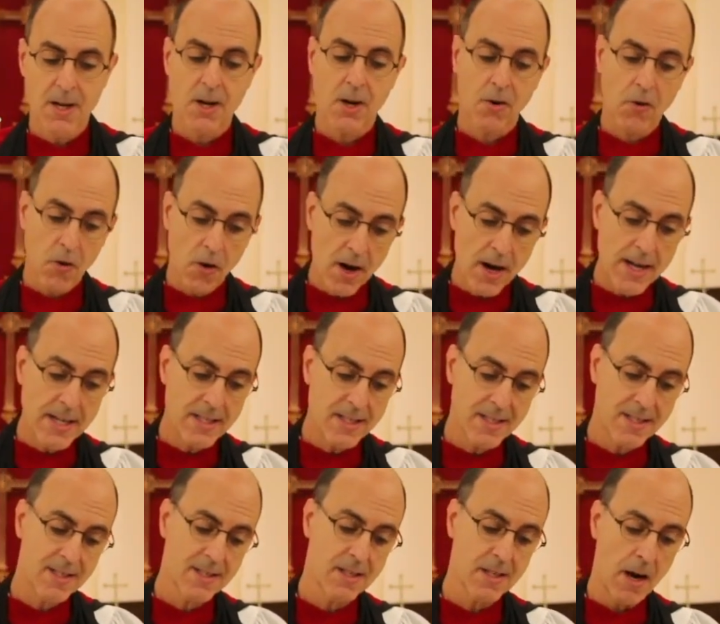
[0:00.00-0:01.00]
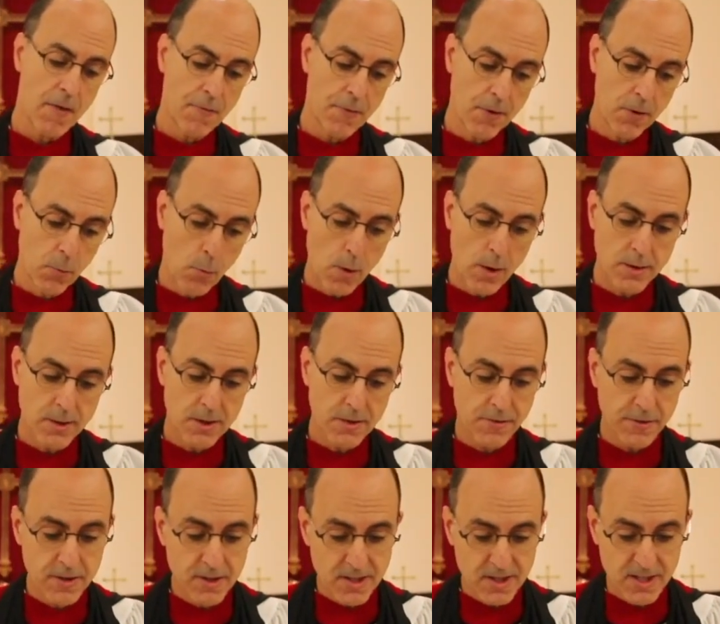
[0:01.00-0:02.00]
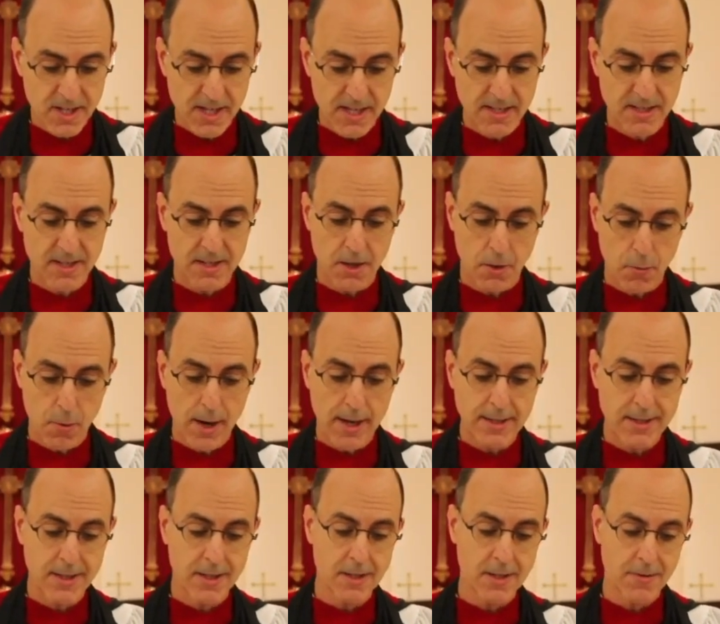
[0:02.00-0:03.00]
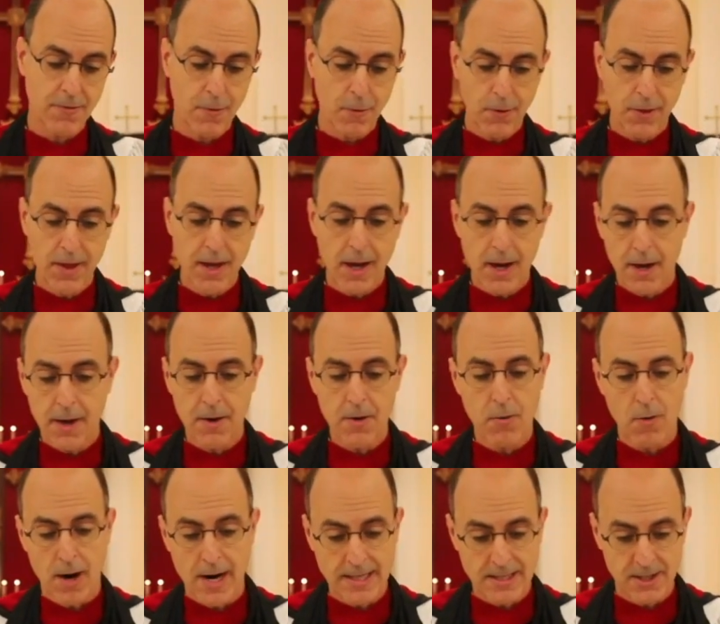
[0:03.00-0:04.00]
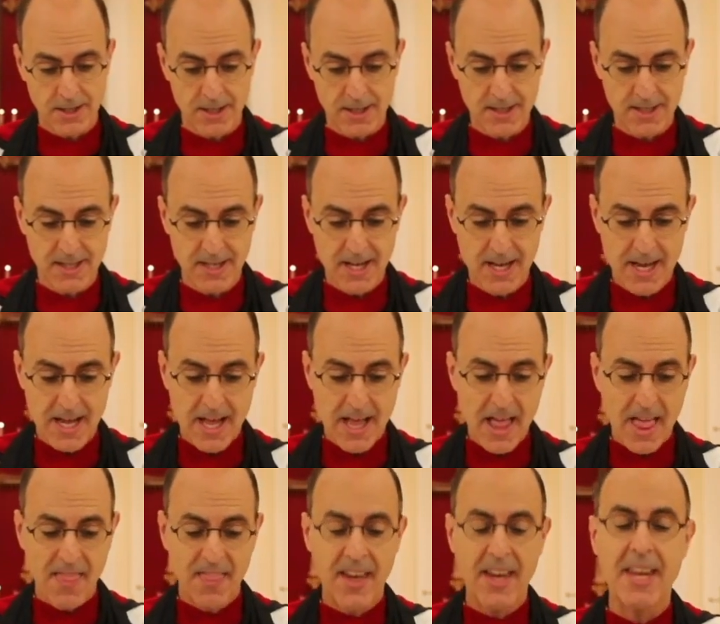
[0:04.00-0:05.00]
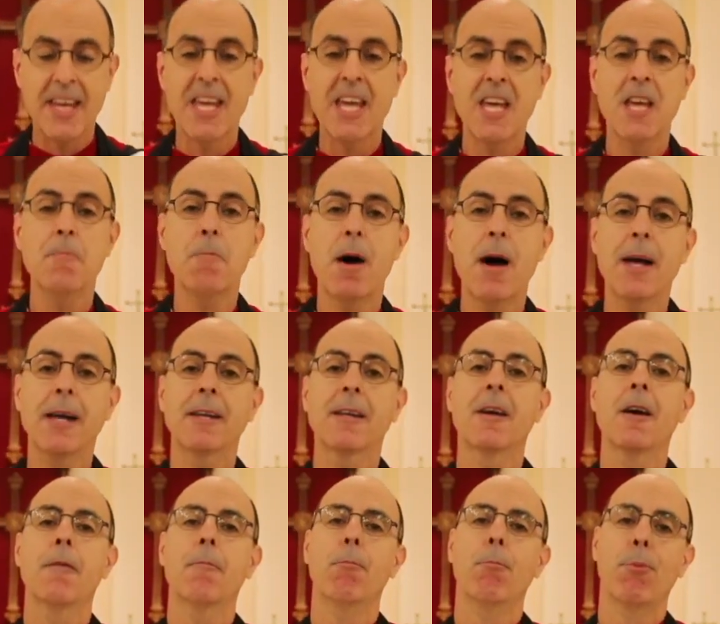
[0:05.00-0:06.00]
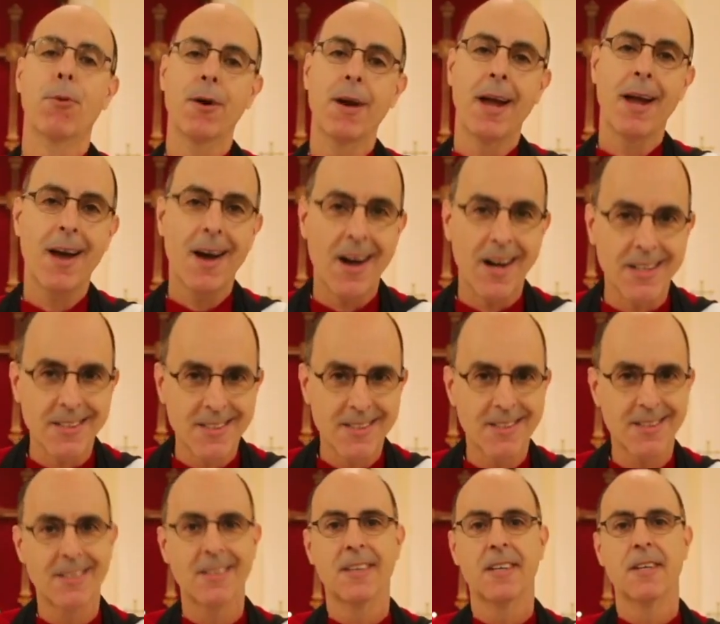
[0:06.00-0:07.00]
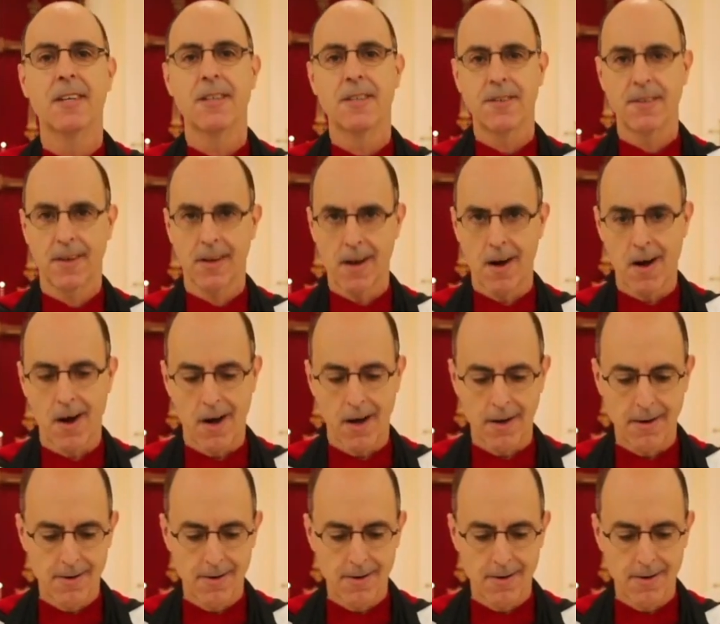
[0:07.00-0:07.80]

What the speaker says: Christ suffered once for sins, the righteous for the unrighteous, that he might bring us to God.